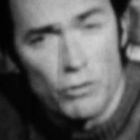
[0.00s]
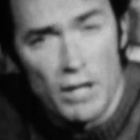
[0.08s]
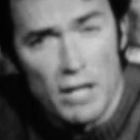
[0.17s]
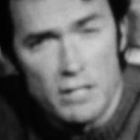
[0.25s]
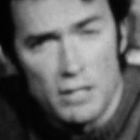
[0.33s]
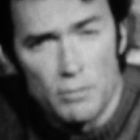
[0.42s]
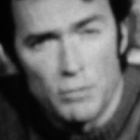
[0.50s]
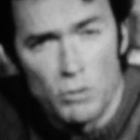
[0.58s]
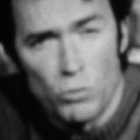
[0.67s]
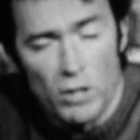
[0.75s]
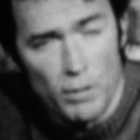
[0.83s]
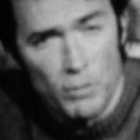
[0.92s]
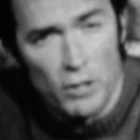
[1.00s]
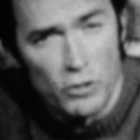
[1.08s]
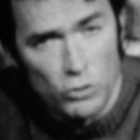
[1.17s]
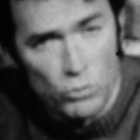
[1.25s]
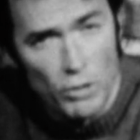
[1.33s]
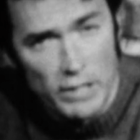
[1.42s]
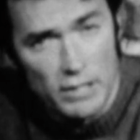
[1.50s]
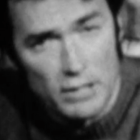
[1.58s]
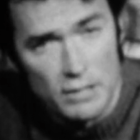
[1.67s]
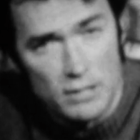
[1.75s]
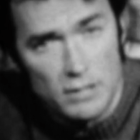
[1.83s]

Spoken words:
asking me what I'm going to do right this